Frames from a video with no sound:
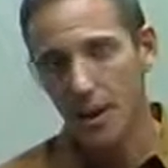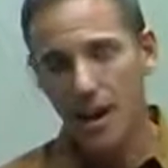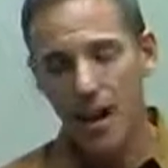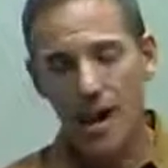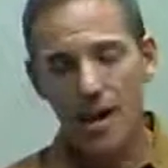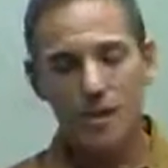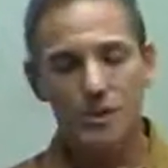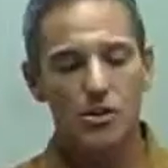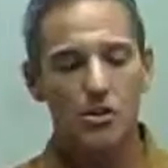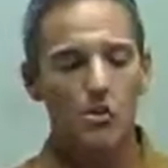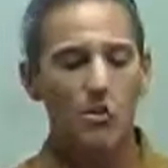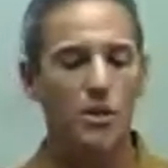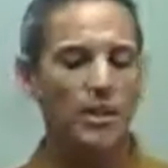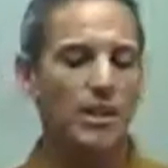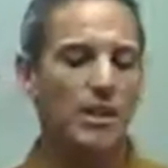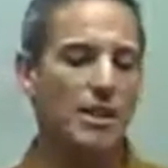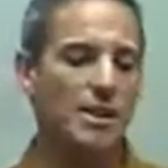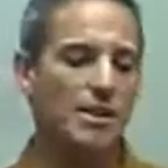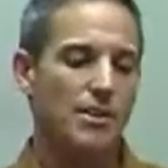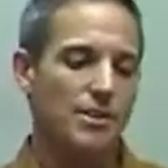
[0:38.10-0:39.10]
Household
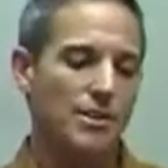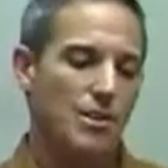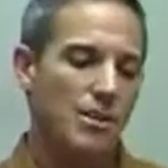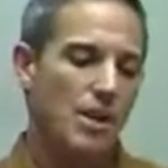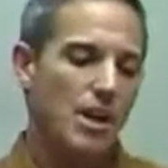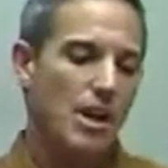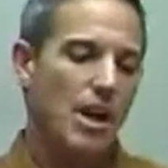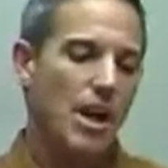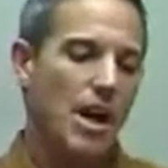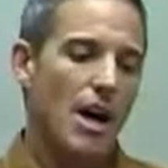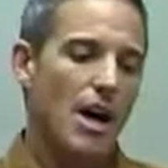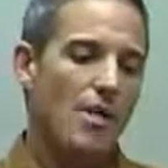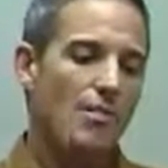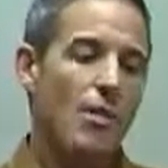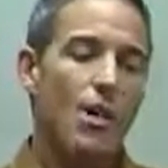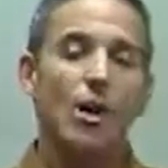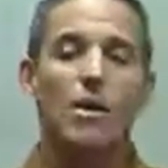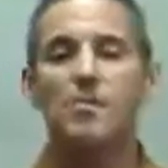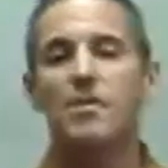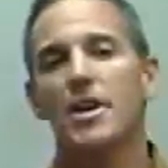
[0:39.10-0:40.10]
cleaners
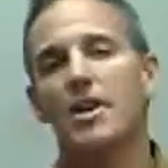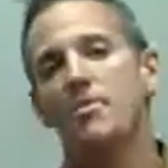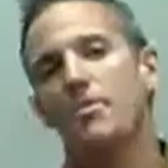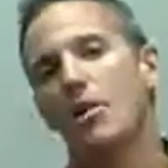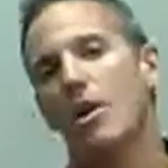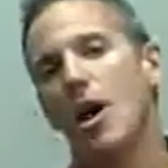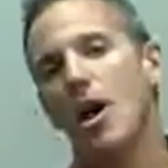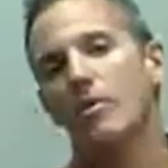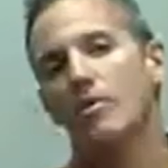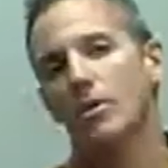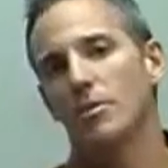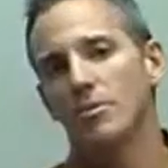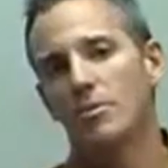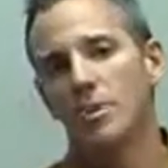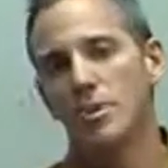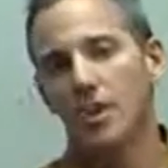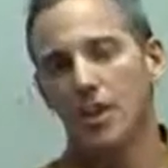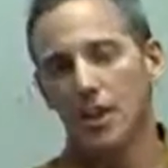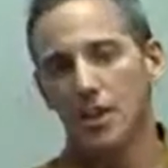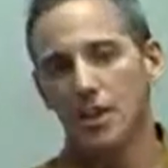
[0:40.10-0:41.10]
are a big problem
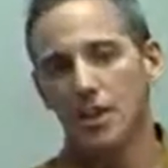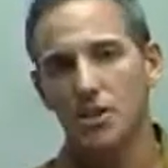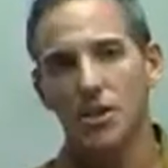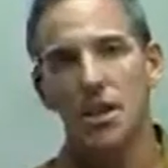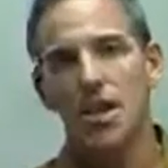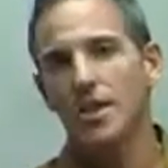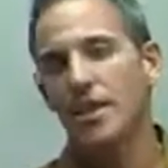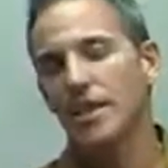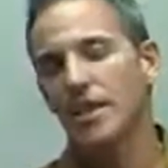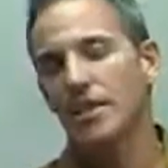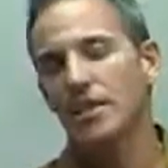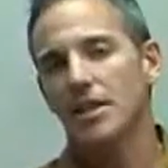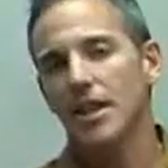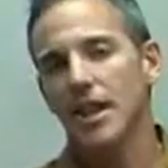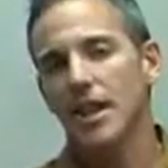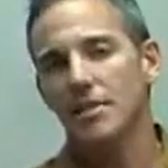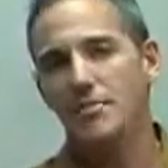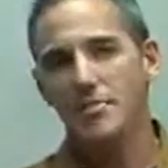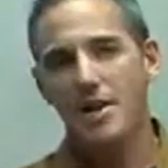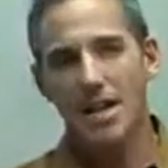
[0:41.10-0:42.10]
because they
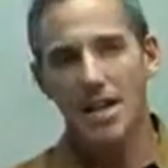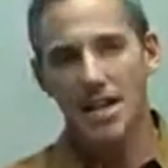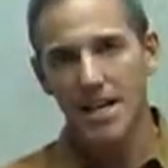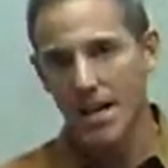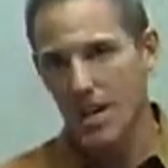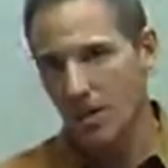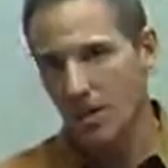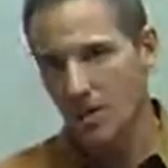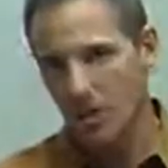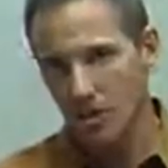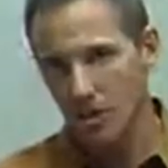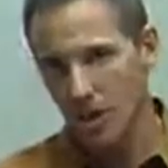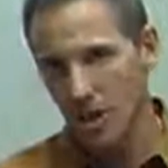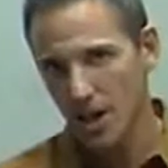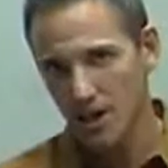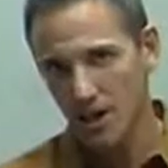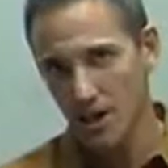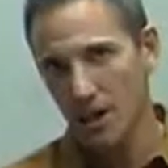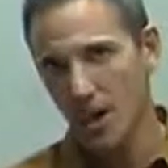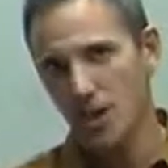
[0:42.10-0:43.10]
contain many
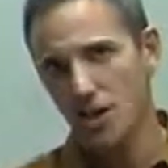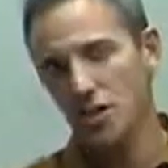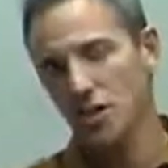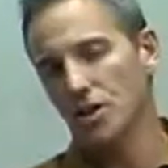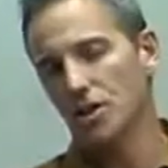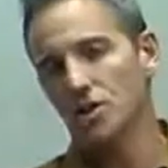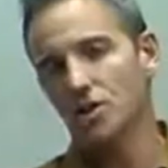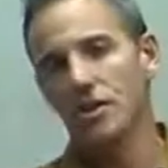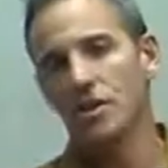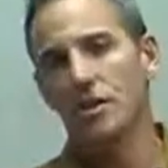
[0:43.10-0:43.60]
cancer-causing agents.